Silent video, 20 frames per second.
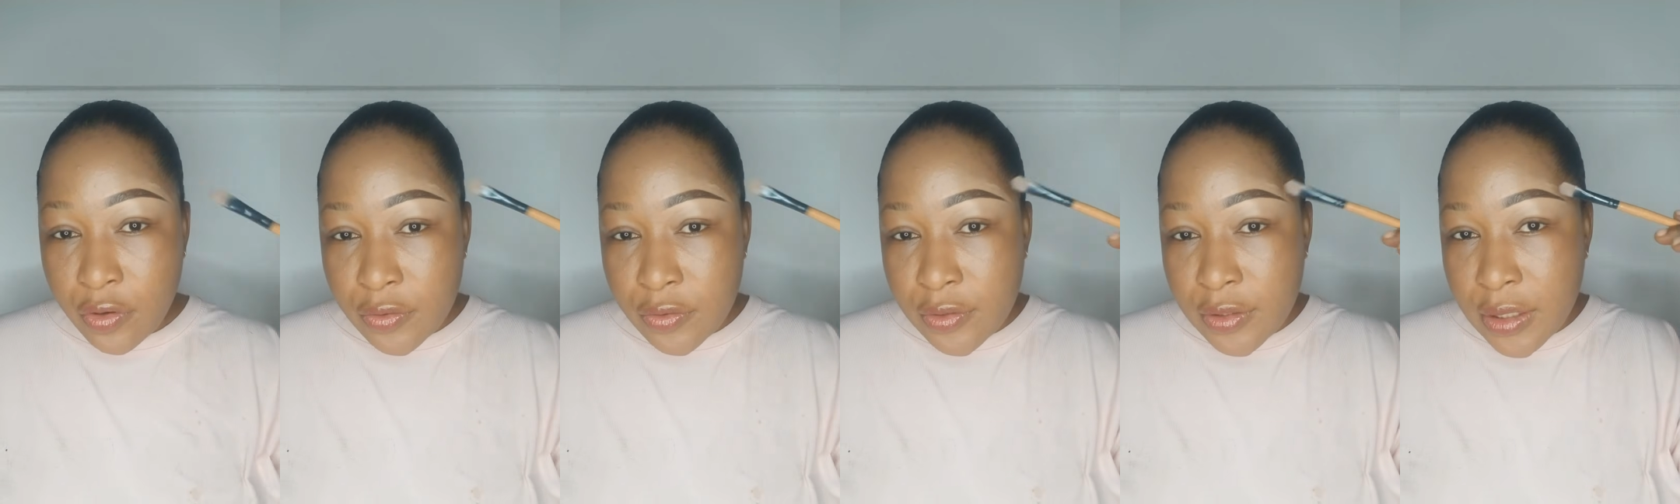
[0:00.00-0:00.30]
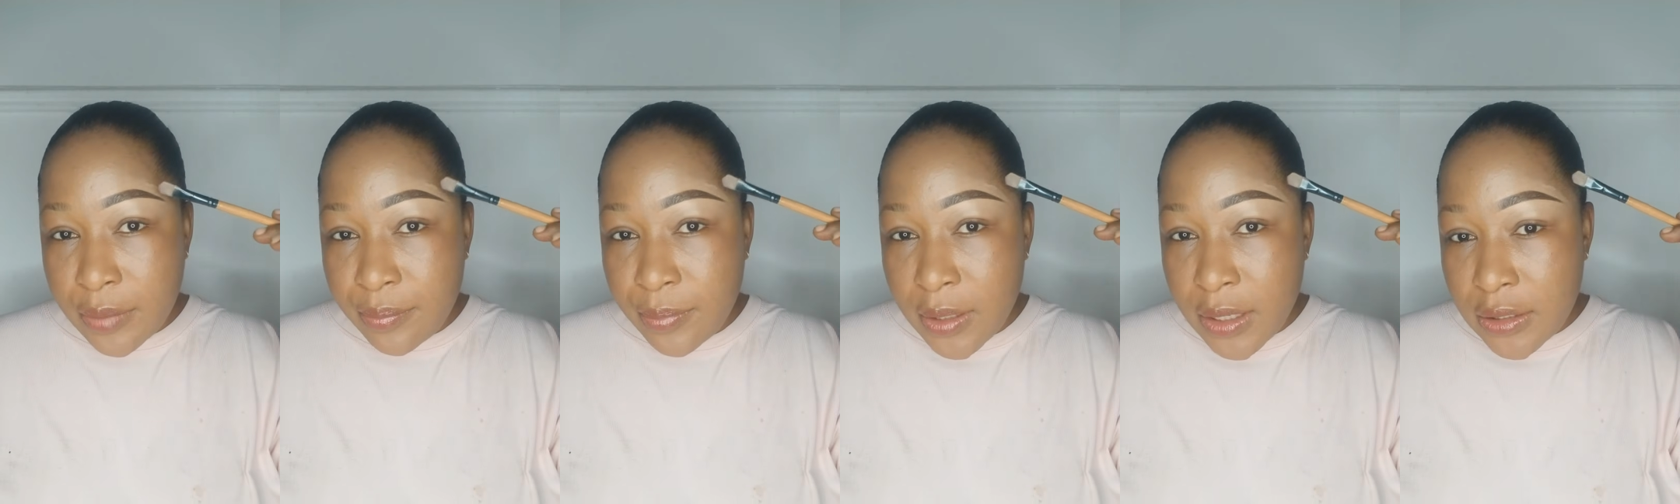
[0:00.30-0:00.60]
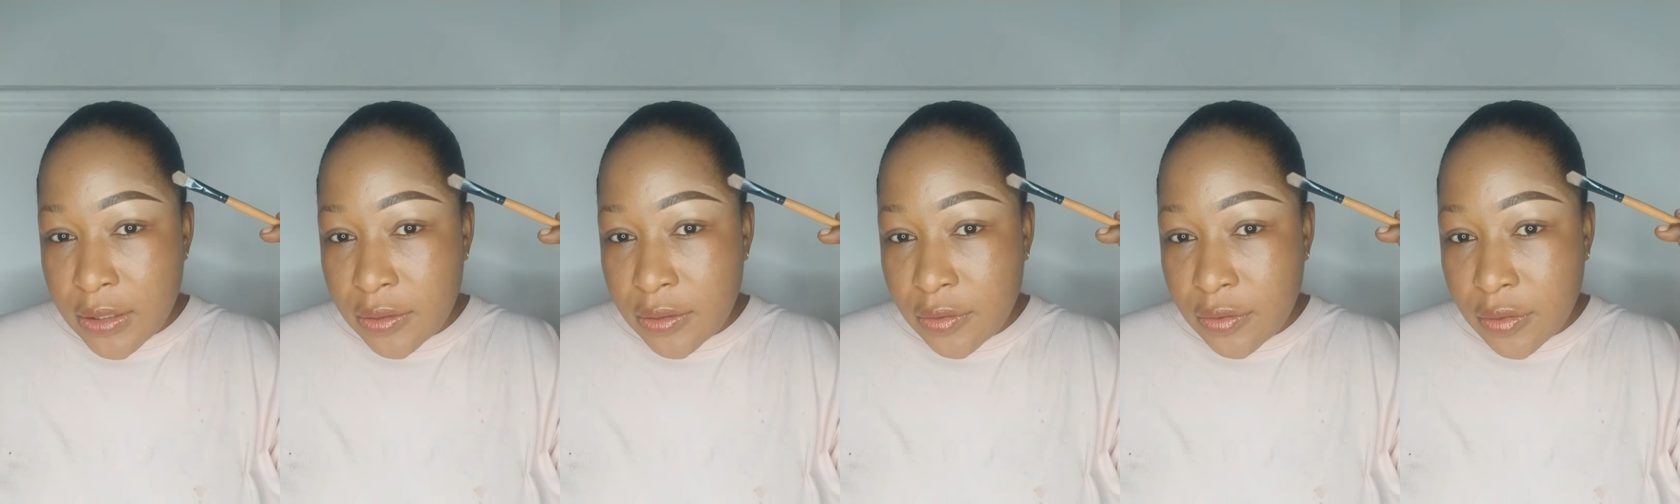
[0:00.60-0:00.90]
you start
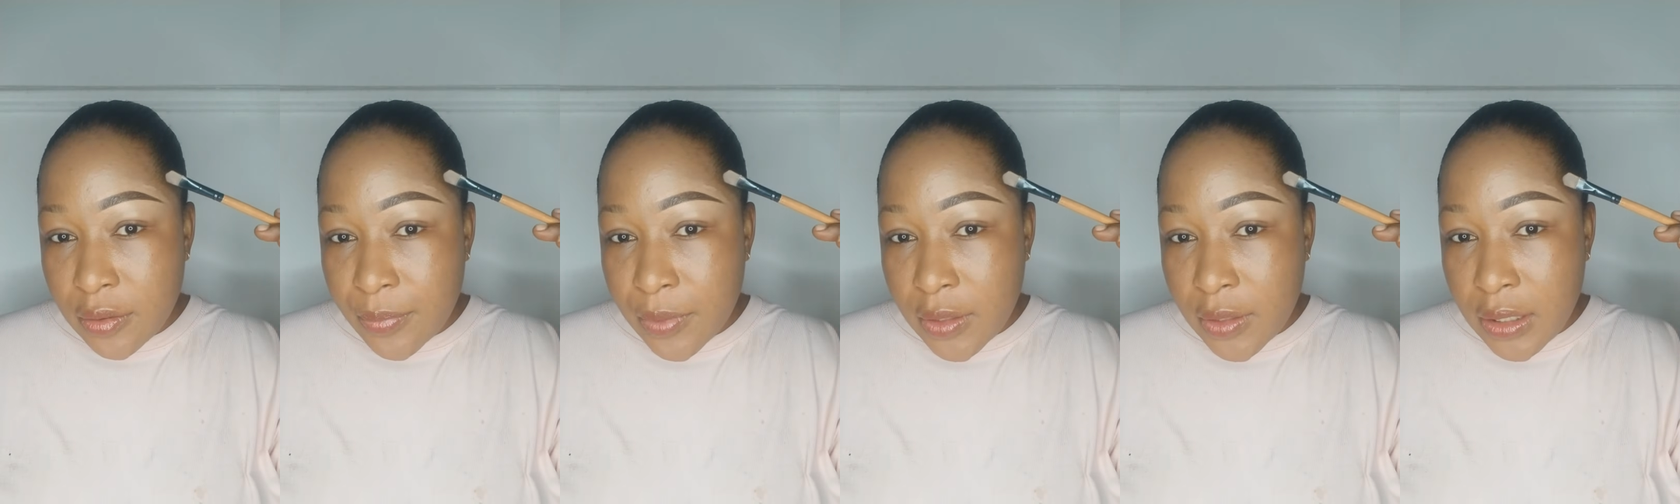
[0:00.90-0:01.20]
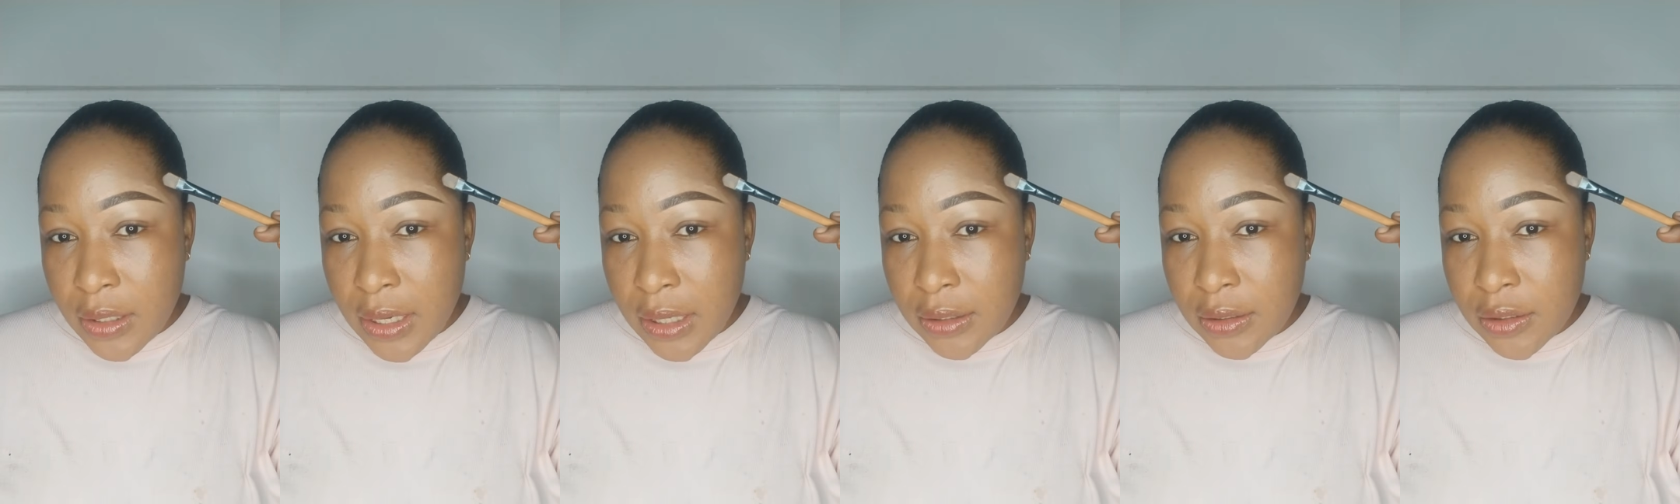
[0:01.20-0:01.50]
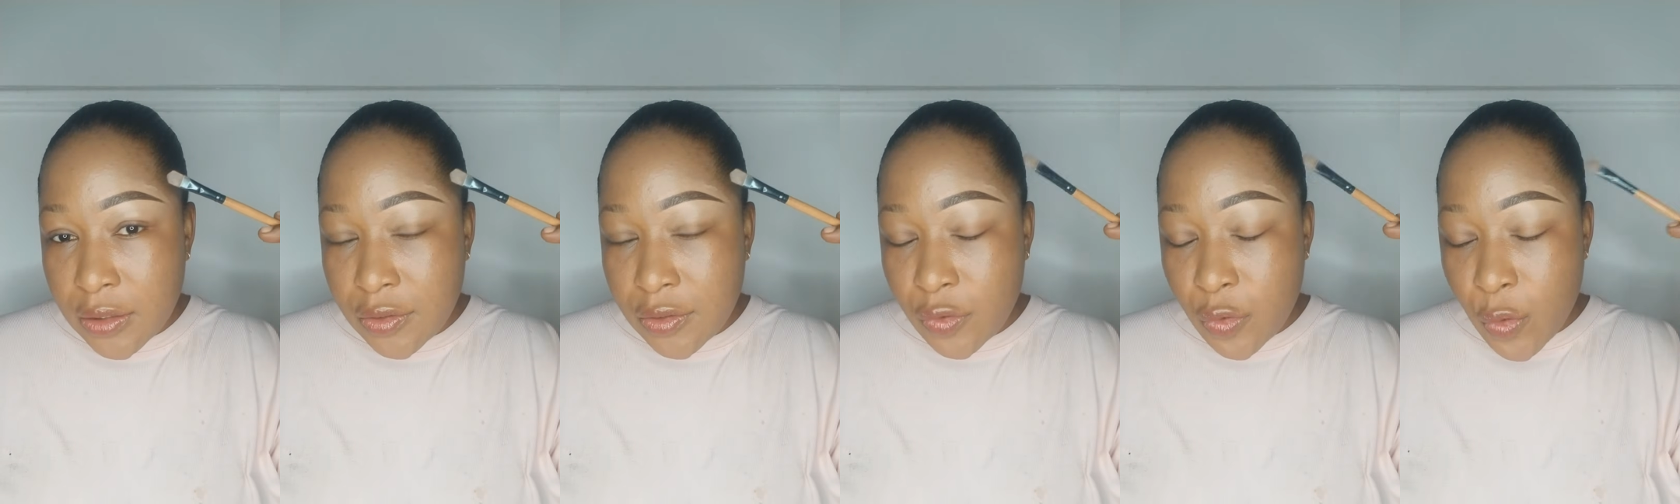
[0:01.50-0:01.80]
blending something like
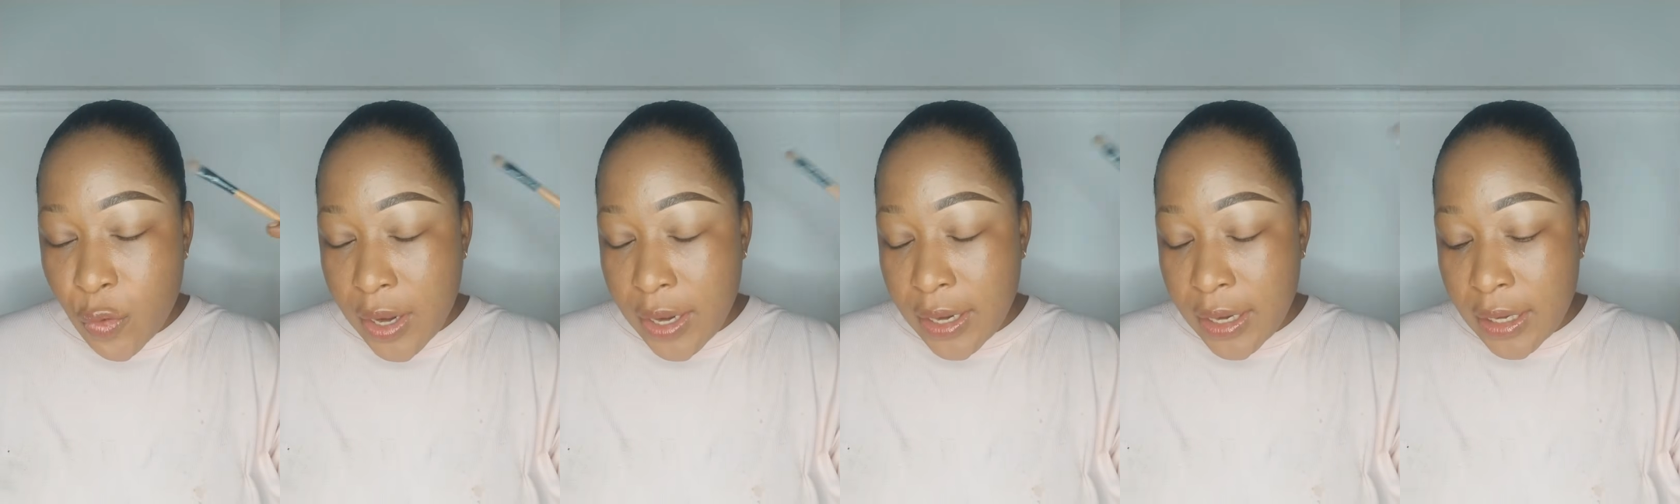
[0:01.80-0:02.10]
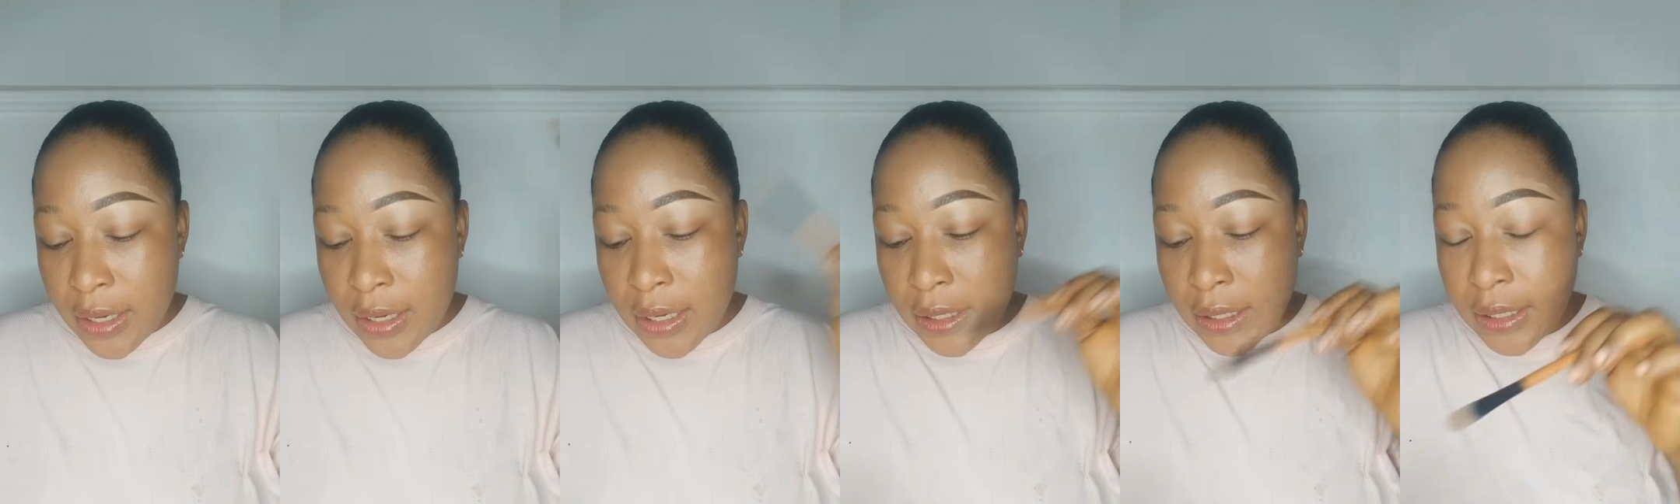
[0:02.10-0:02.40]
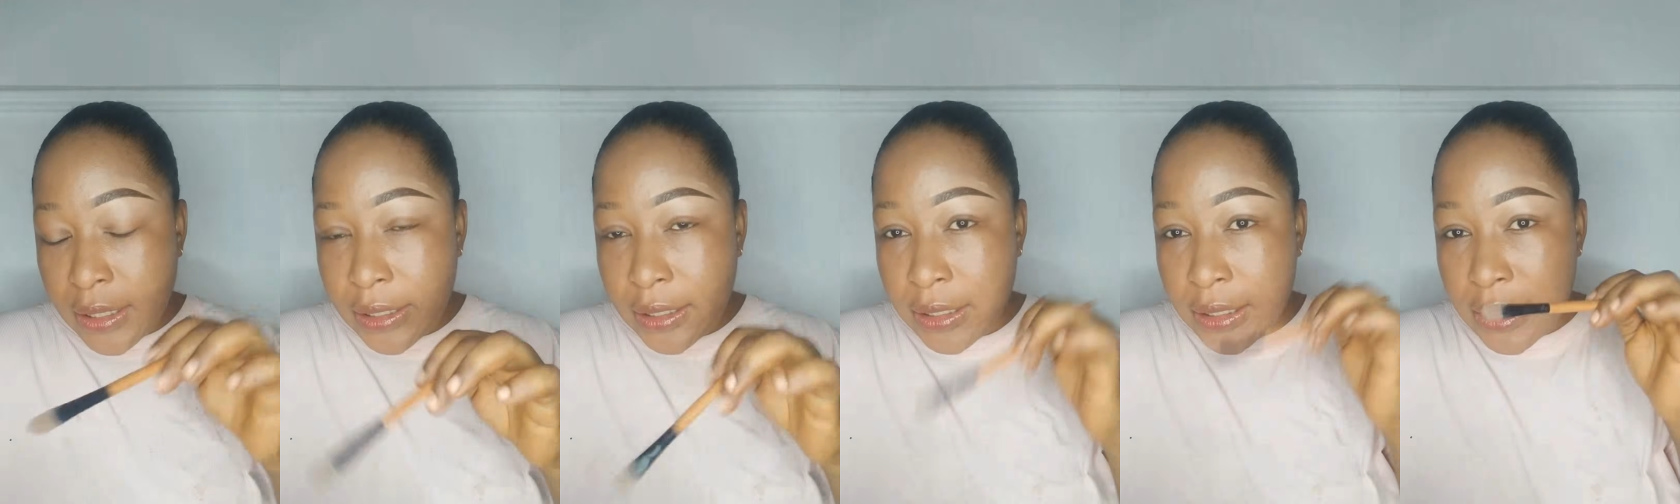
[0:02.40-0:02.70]
this, go ahead and
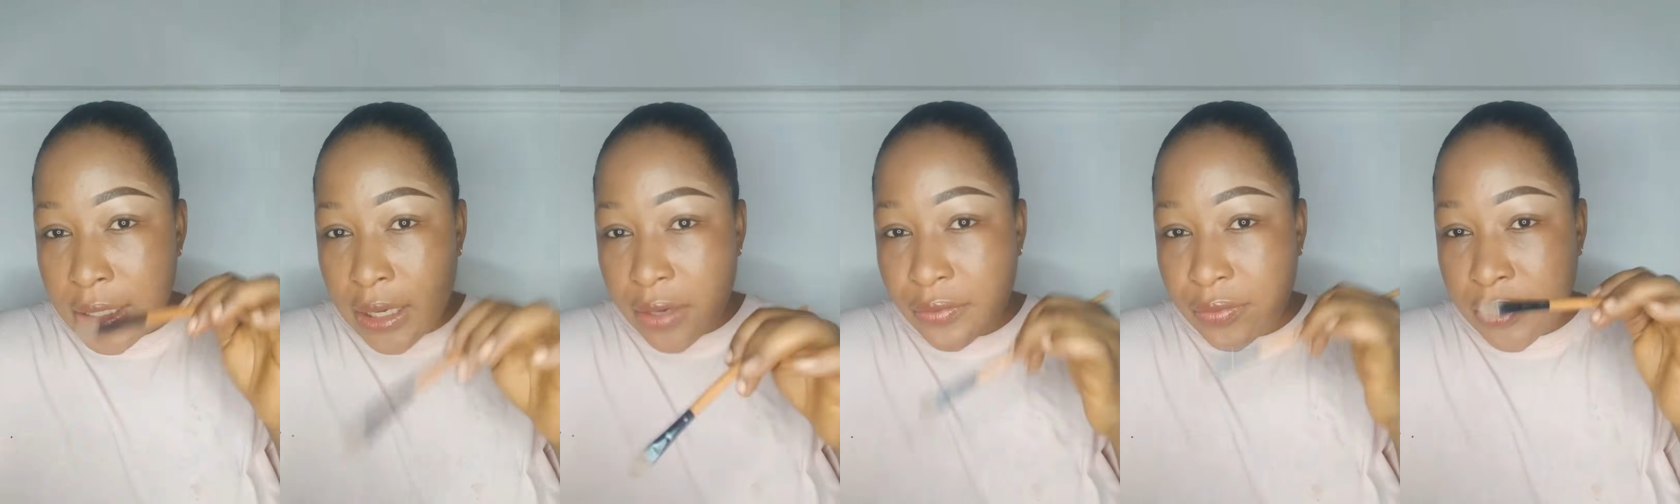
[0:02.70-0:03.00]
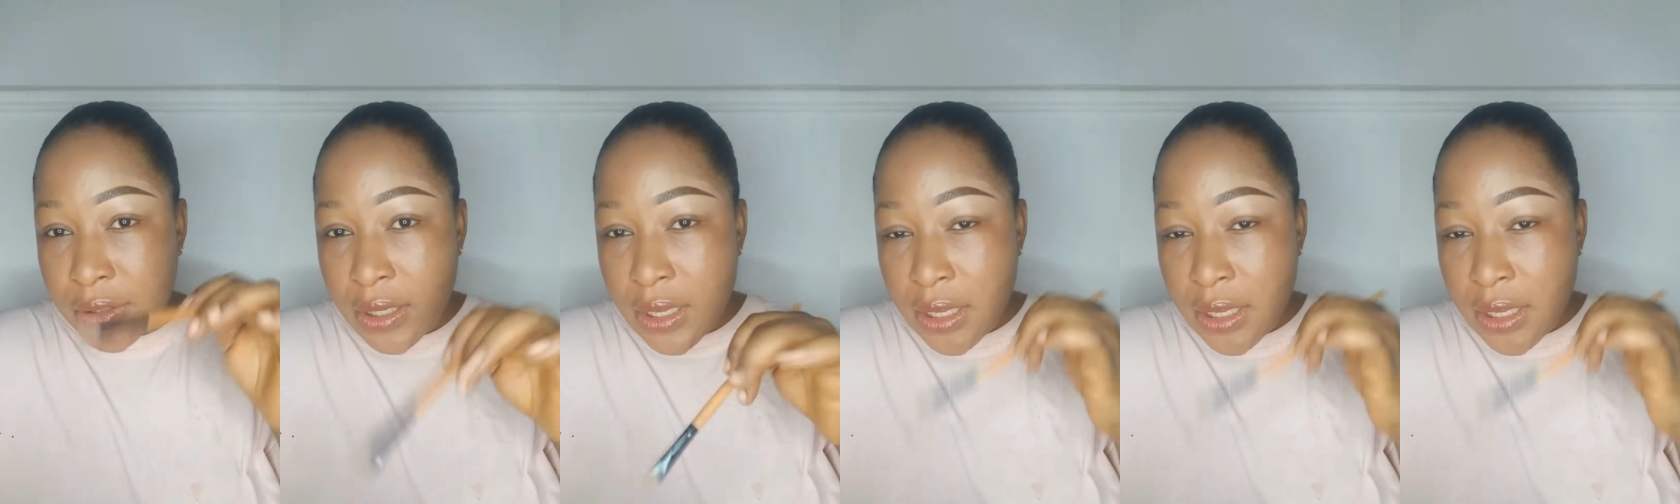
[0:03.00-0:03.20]
clean out